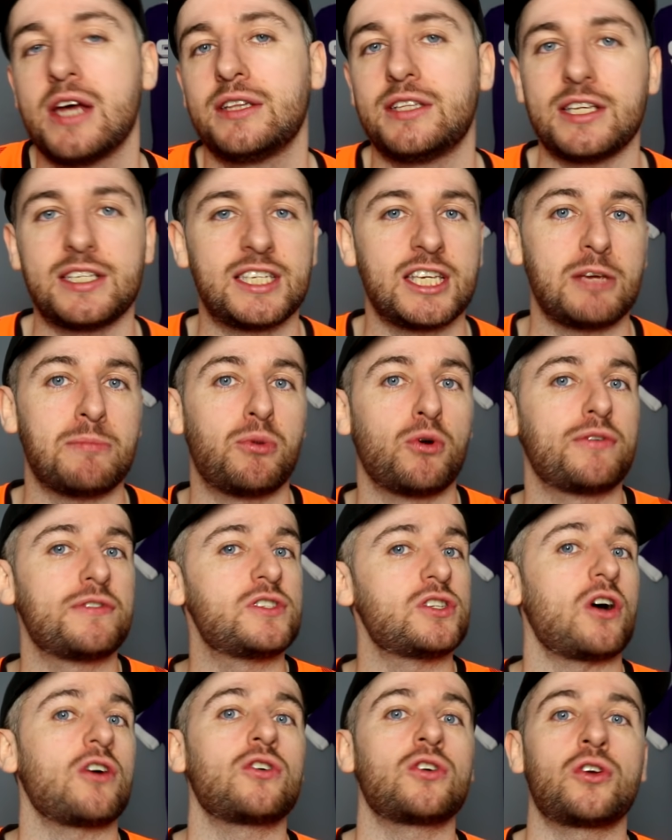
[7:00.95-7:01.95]
to see, both
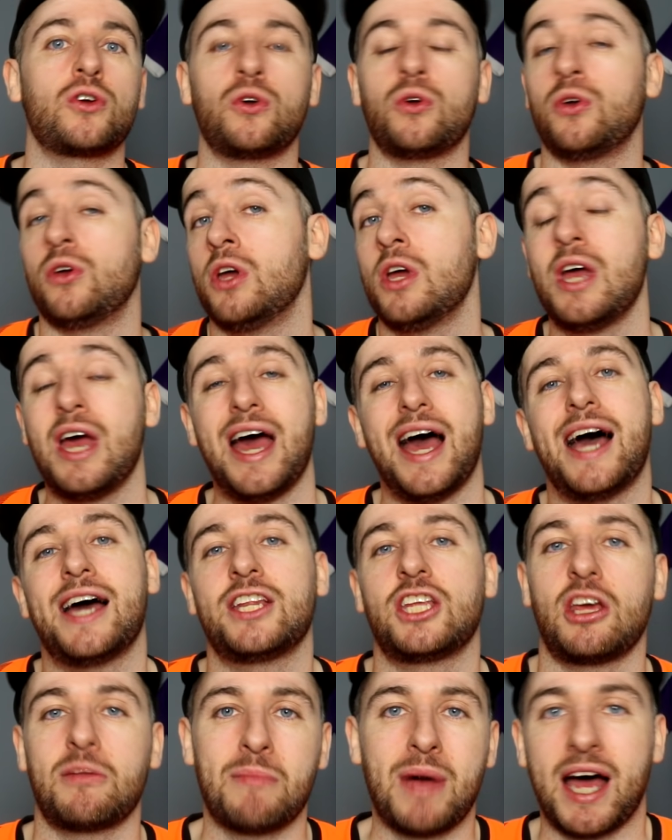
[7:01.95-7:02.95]
Zungu and
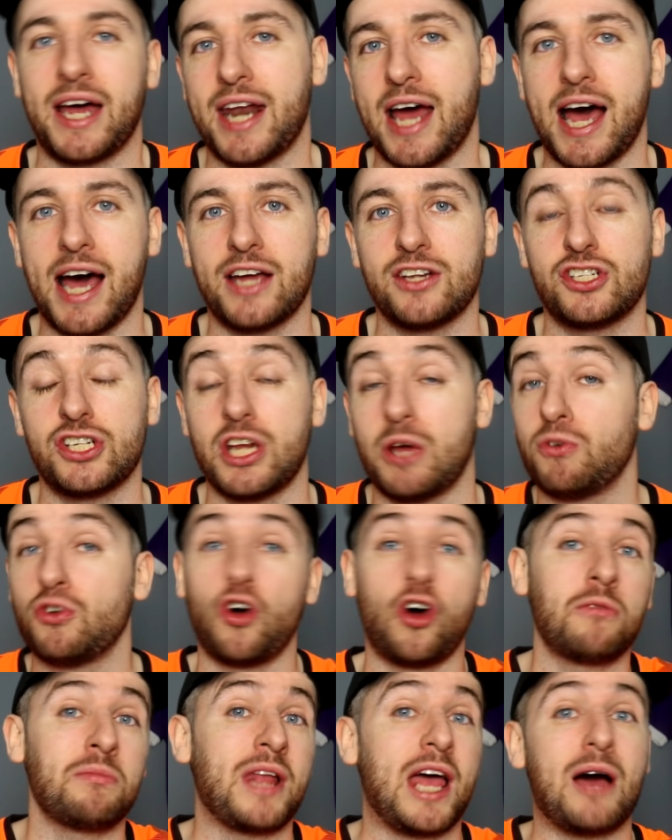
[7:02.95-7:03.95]
your man Hagi. Now,
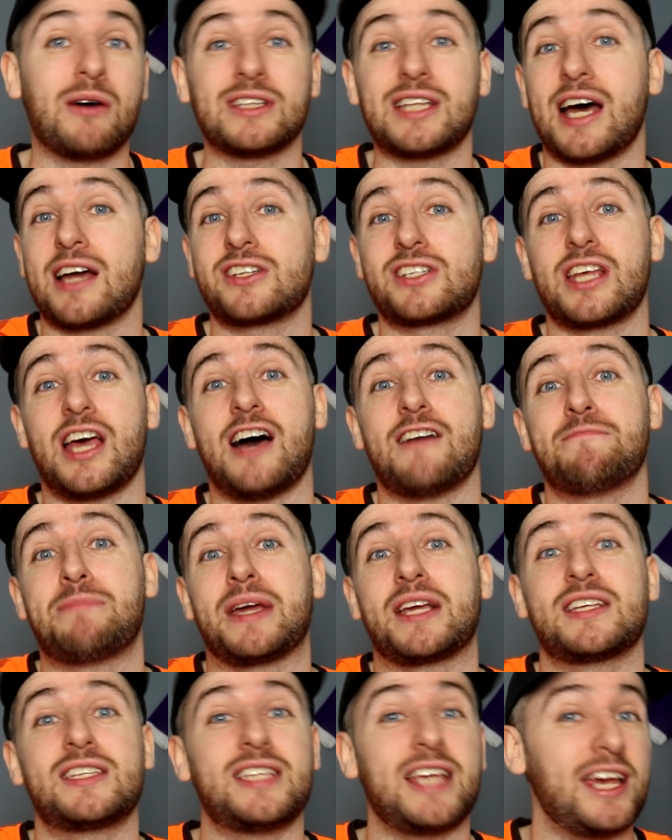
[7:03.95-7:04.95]
normally I would actually have
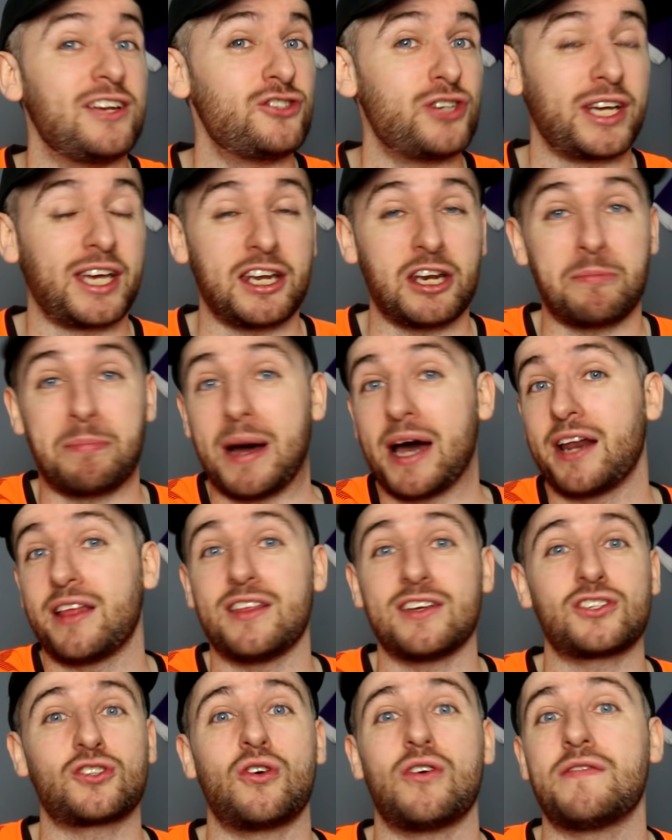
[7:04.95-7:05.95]
big Cedric in a part of
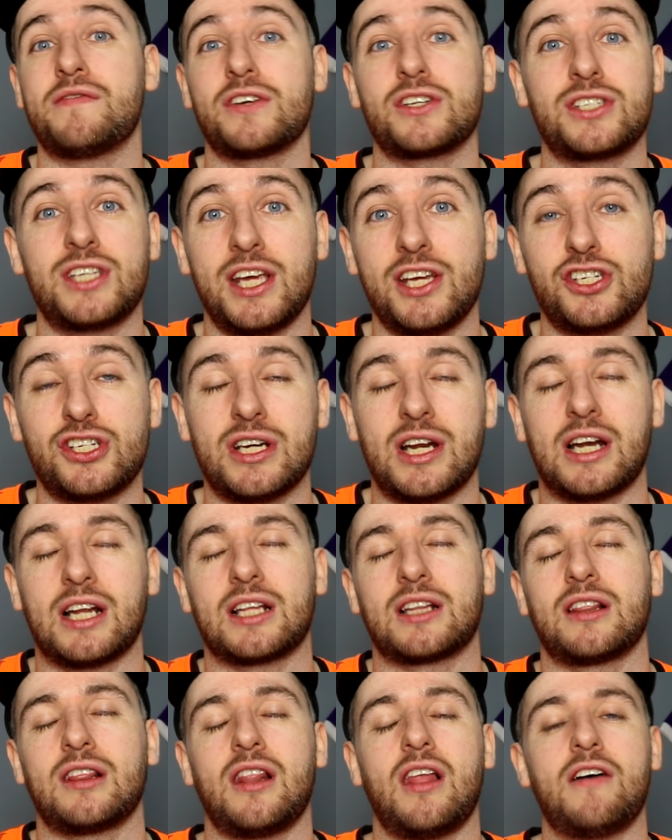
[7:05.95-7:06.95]
this conversation, and
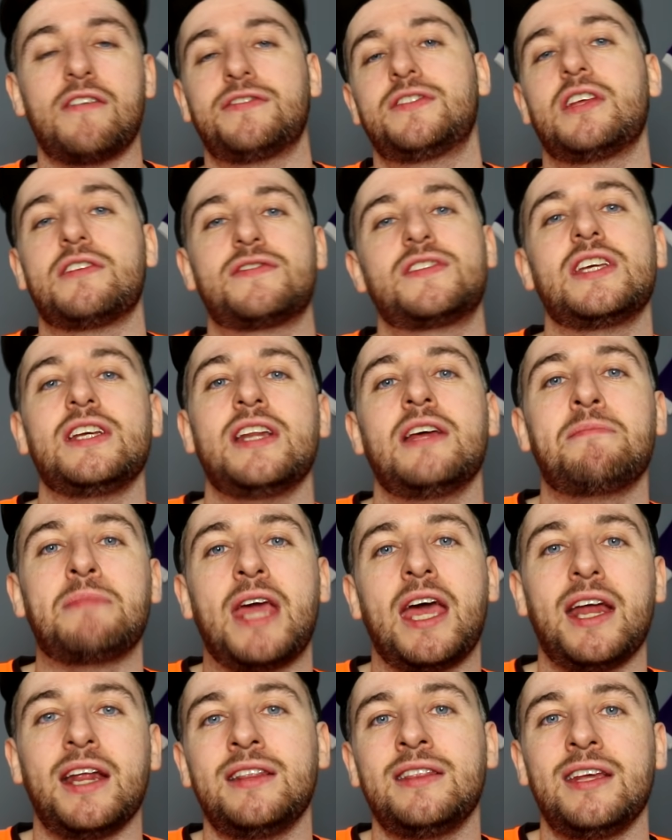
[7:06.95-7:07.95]
I'd love to have seen him
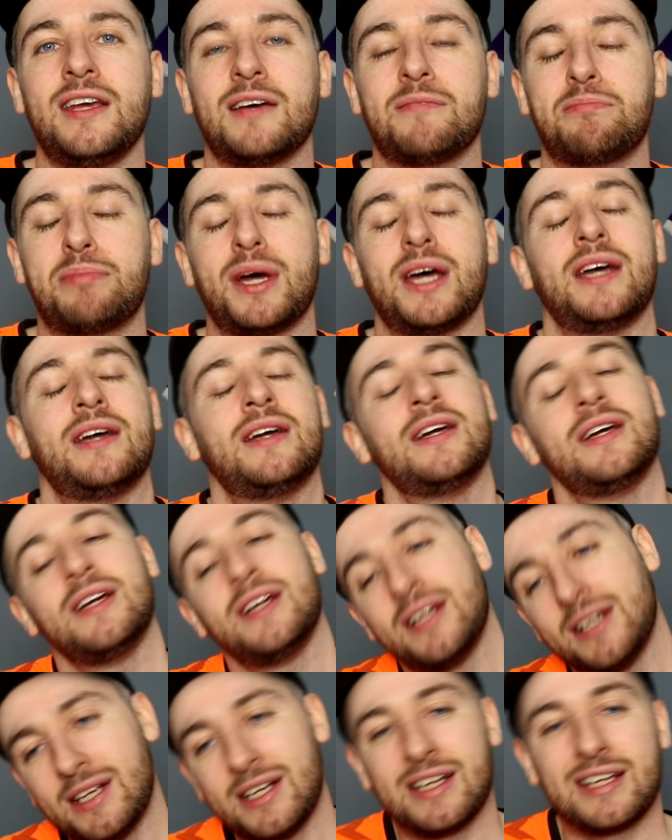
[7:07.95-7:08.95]
get in there, but
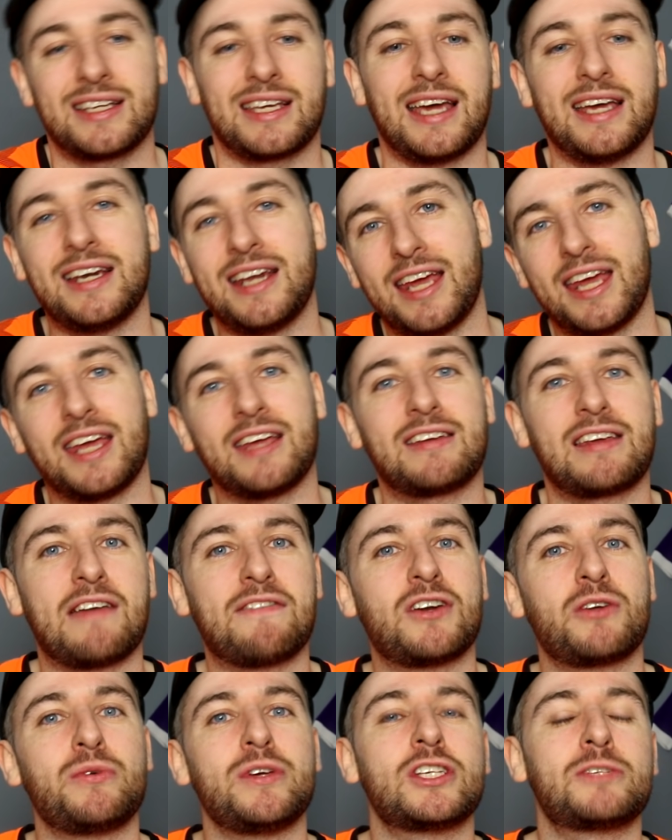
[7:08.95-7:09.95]
kind of
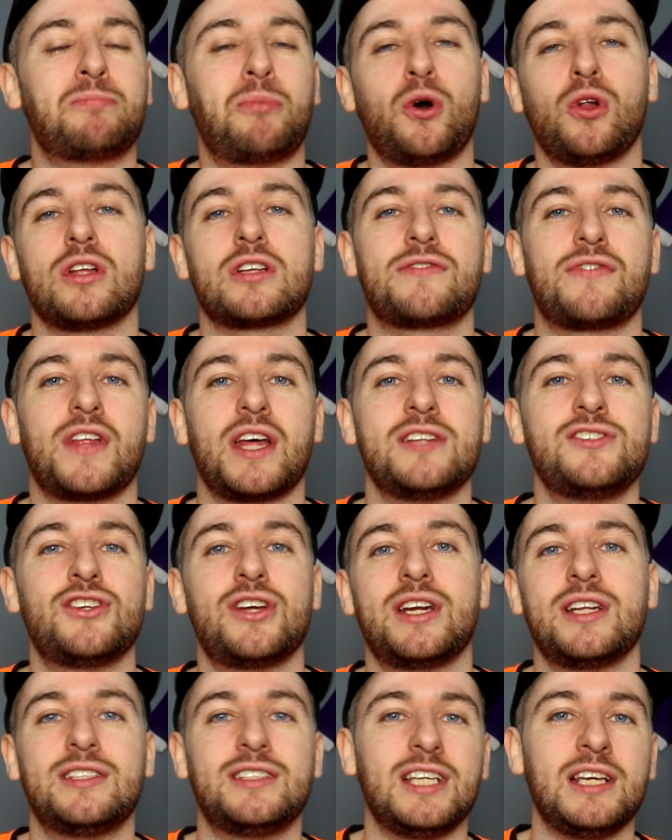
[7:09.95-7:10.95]
giving a wee spoilers for the
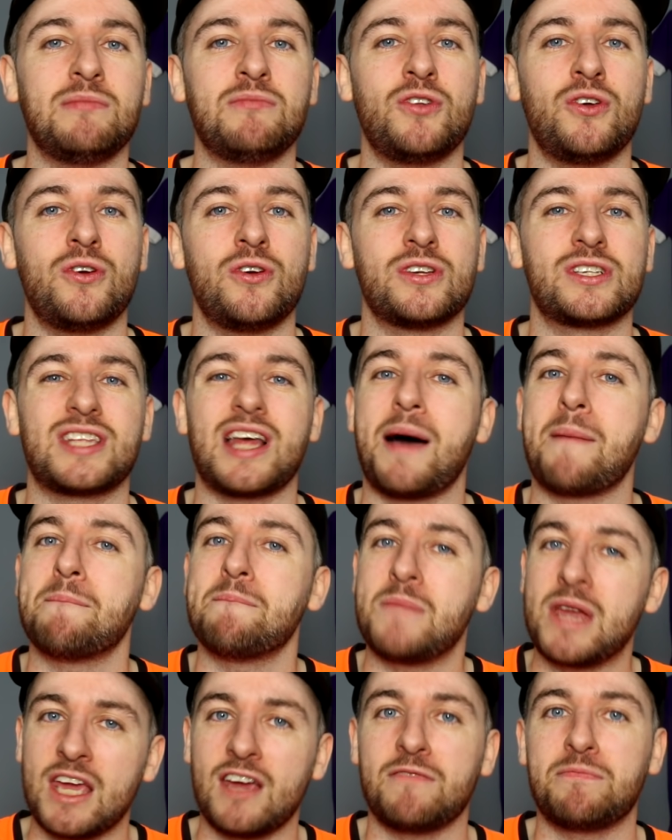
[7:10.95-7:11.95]
injury team news, that
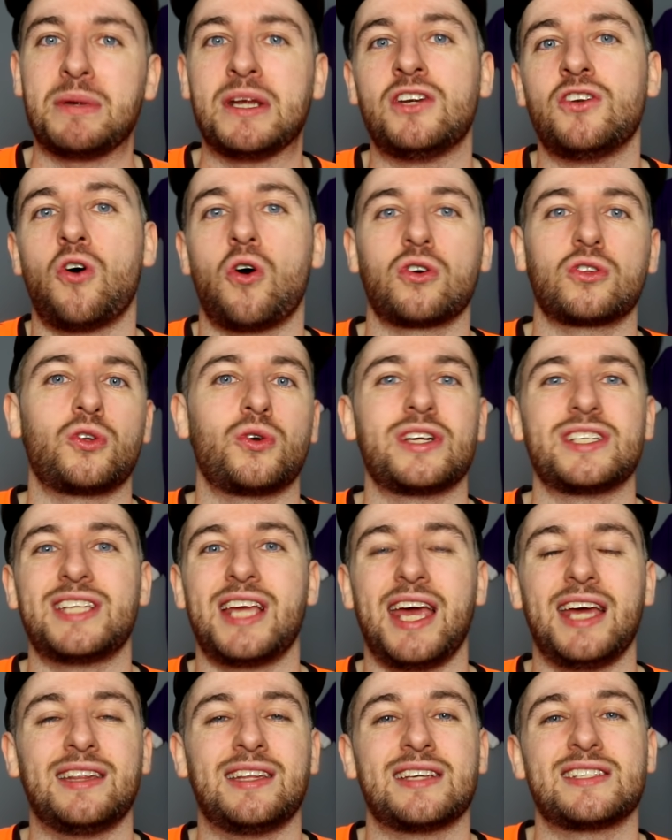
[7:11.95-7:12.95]
may have been knocked on its
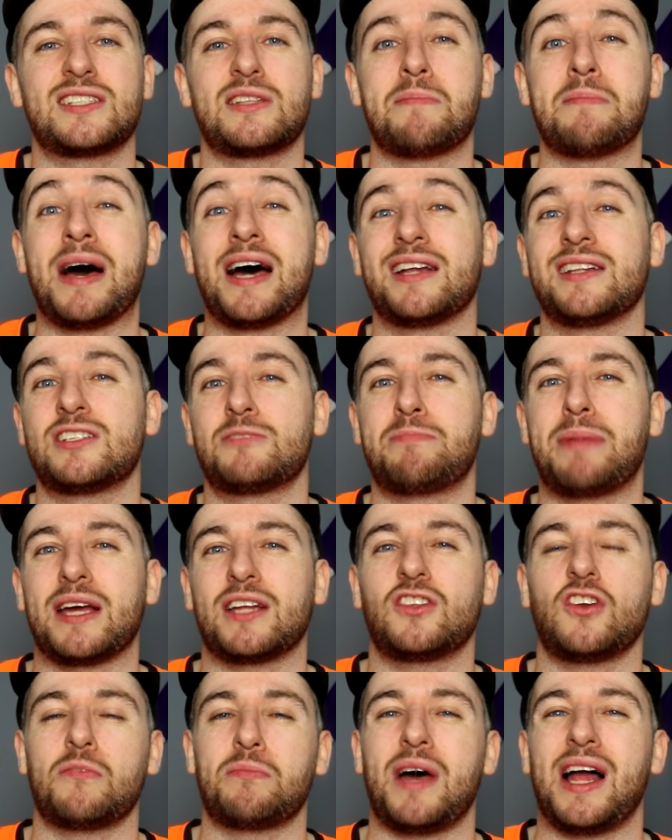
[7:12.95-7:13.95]
head as the man's
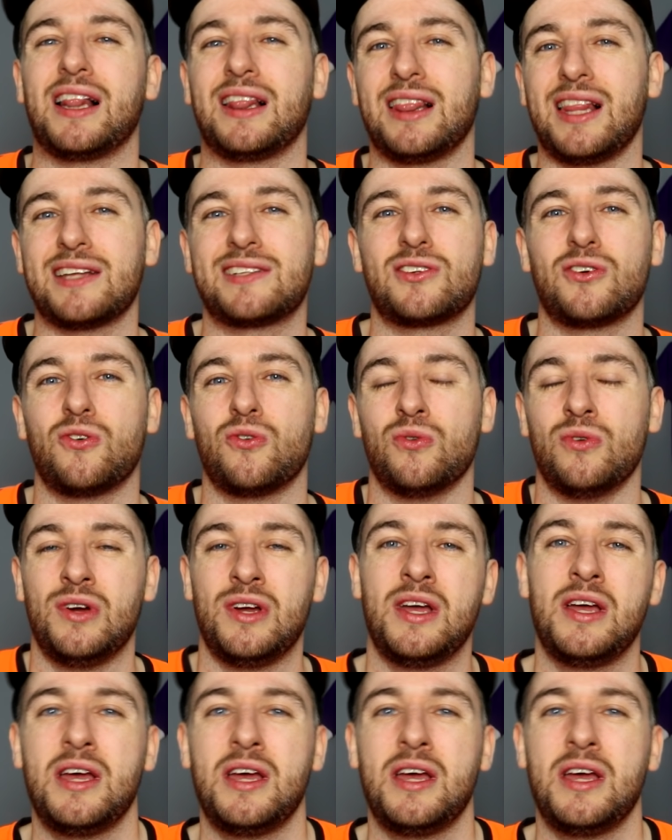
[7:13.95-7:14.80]
picked up a little